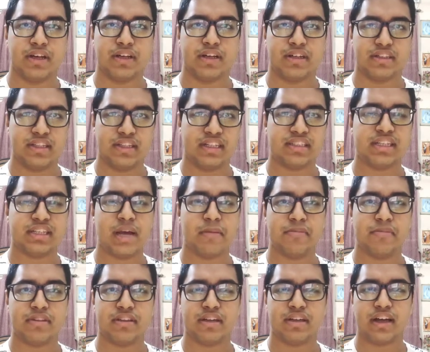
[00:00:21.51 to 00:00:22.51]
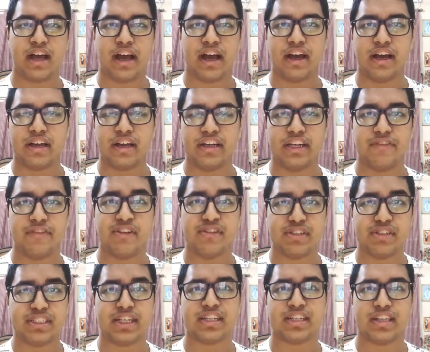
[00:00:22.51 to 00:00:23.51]
this time the interviewer
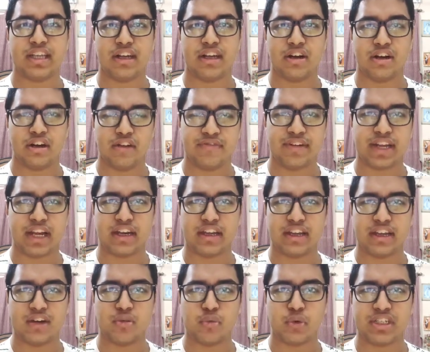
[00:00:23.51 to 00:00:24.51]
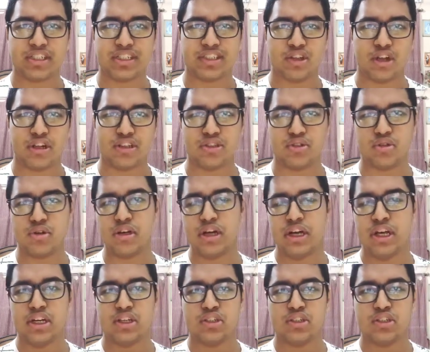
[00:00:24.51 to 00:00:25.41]
was asking a lot of technical questions also.